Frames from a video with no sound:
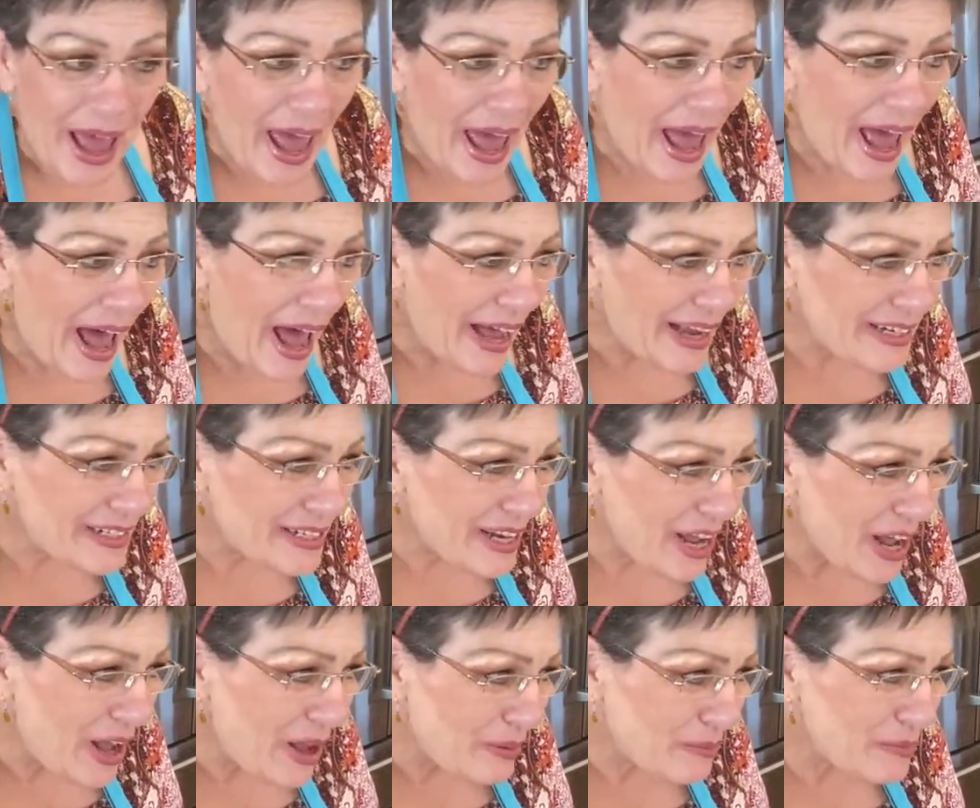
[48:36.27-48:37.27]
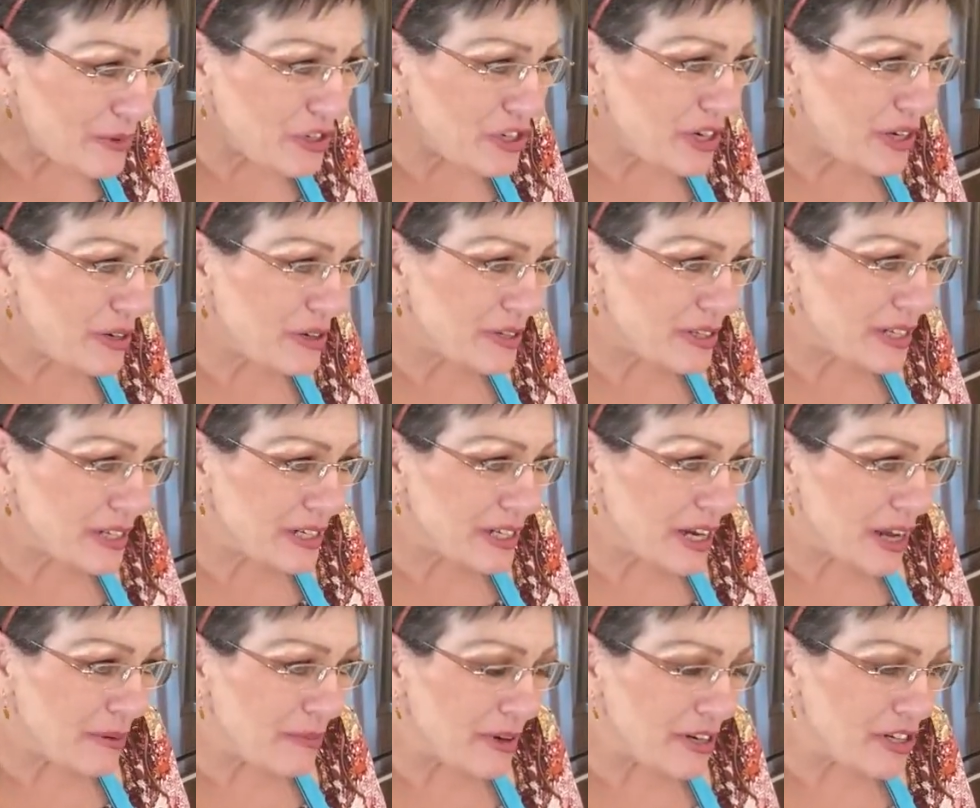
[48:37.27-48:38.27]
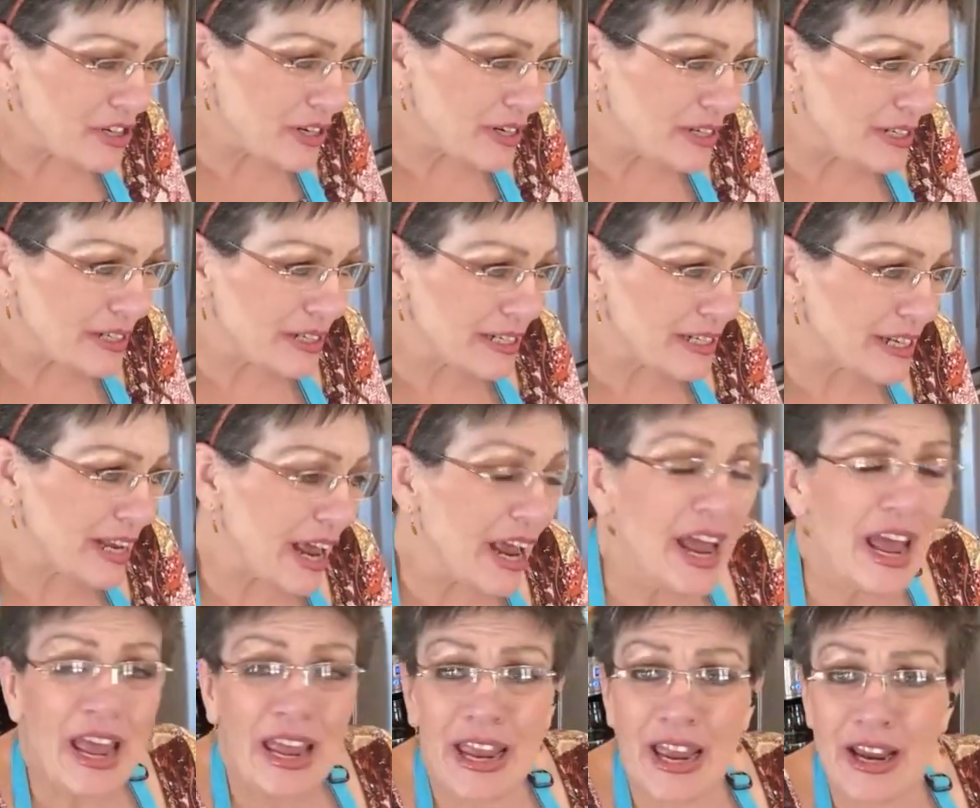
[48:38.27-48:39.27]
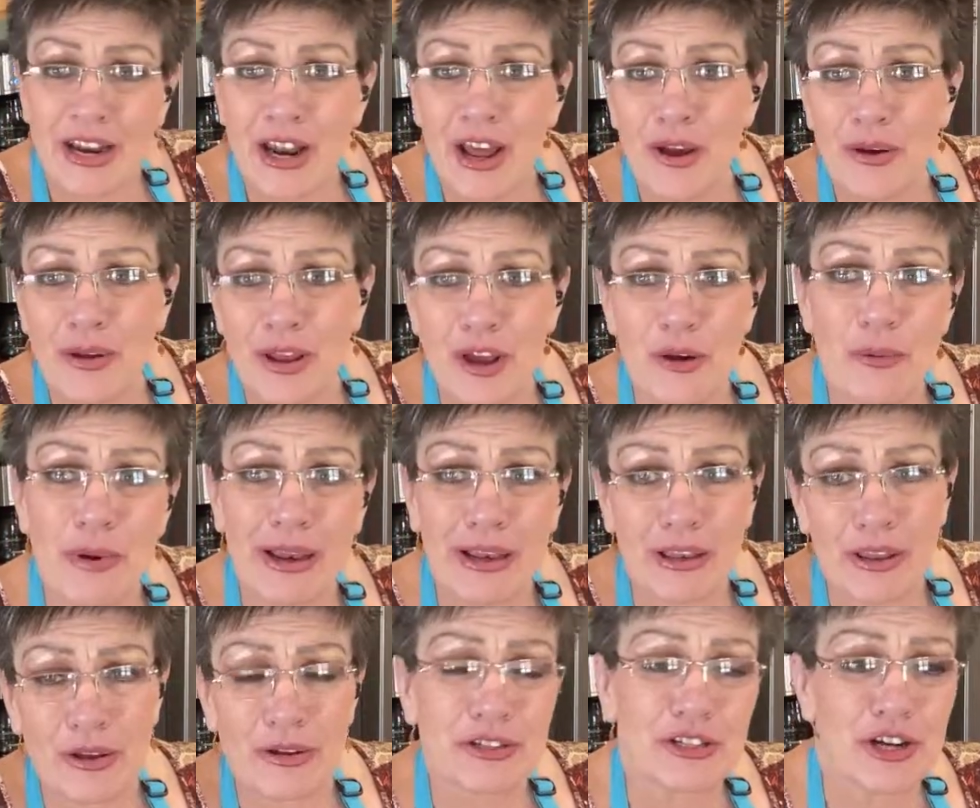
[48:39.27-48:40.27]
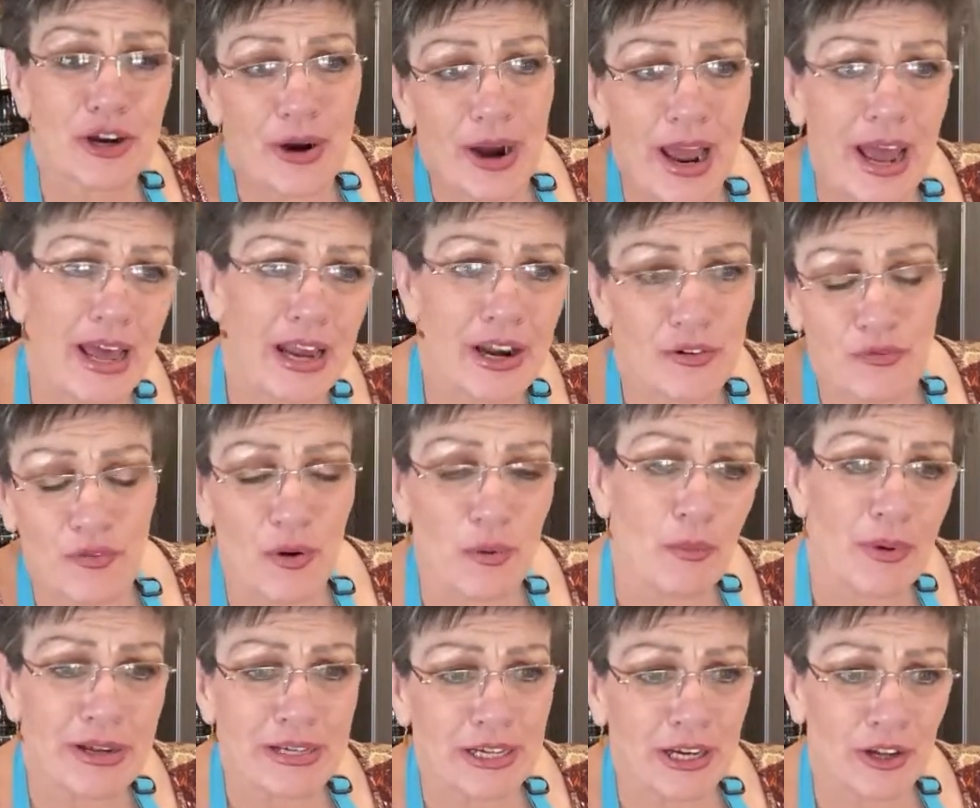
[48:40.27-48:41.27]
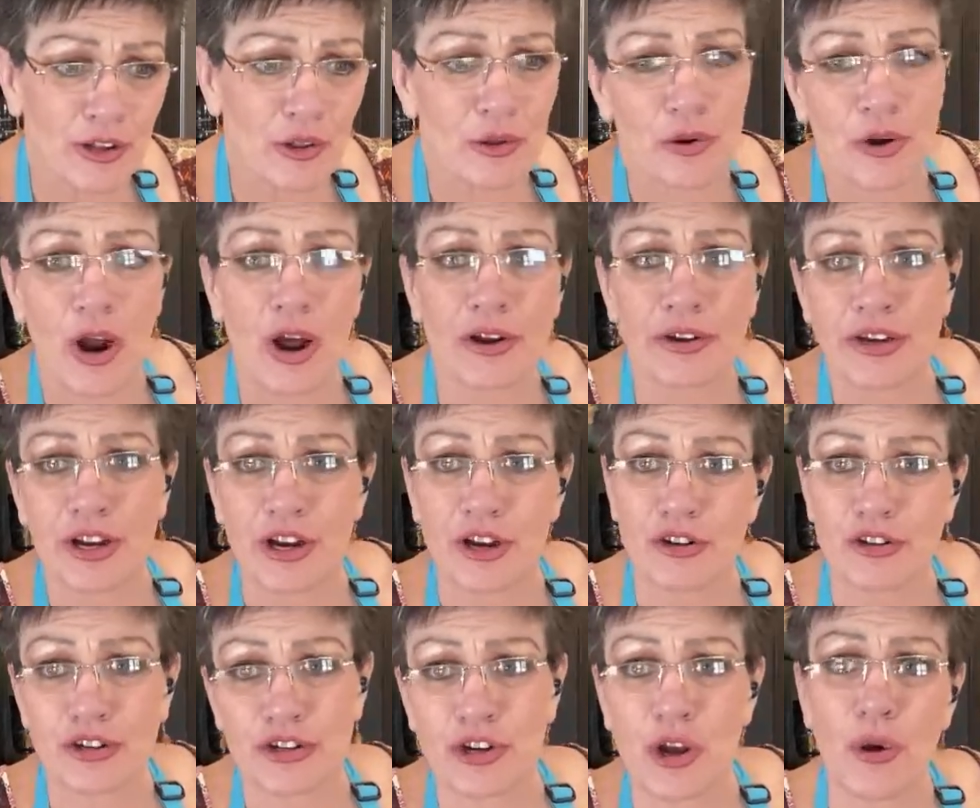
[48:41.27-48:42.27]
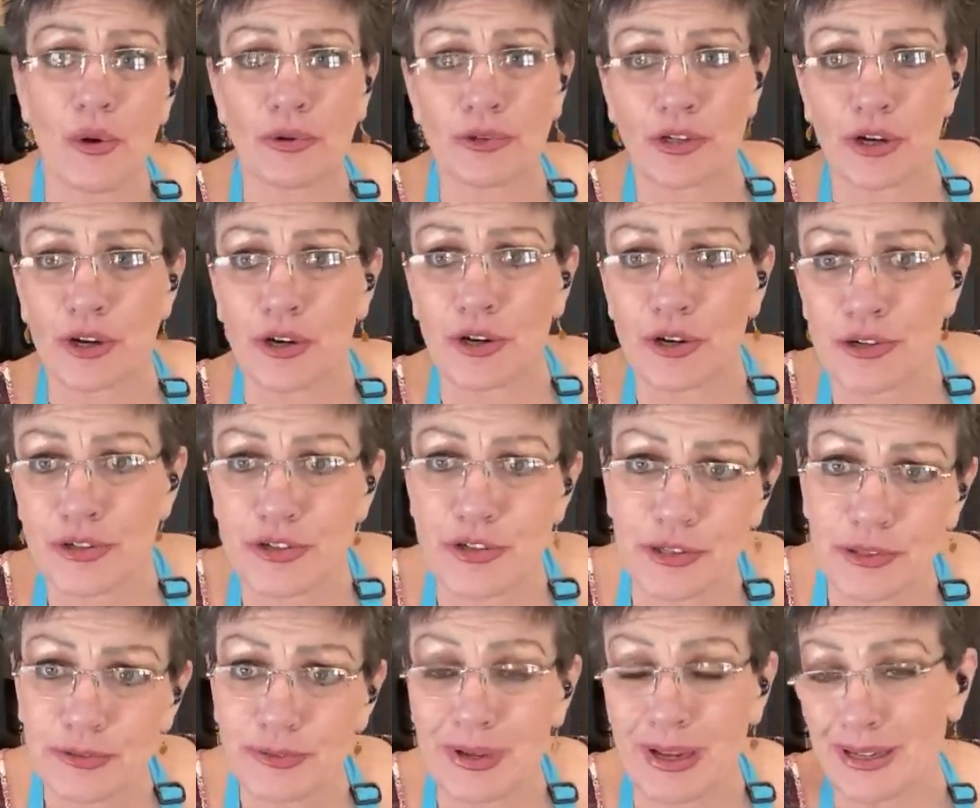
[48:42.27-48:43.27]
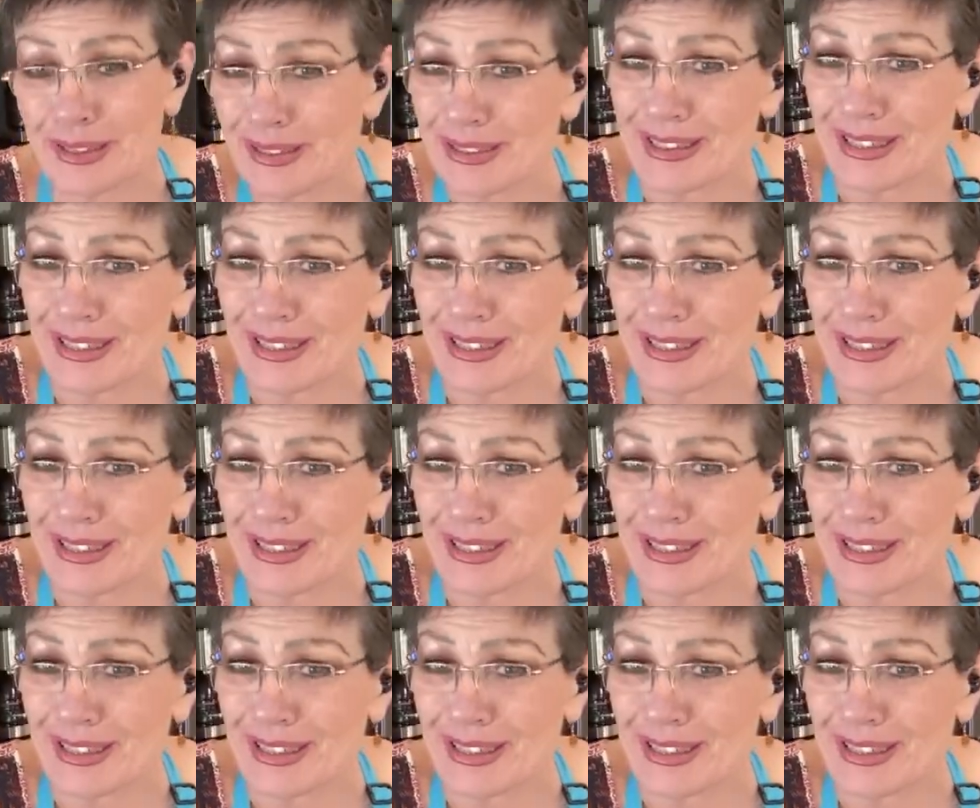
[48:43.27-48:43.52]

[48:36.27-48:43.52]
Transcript: And she used to tell me, she used to say, you know, you would lose your head if it wasn't glued onto your shoulders.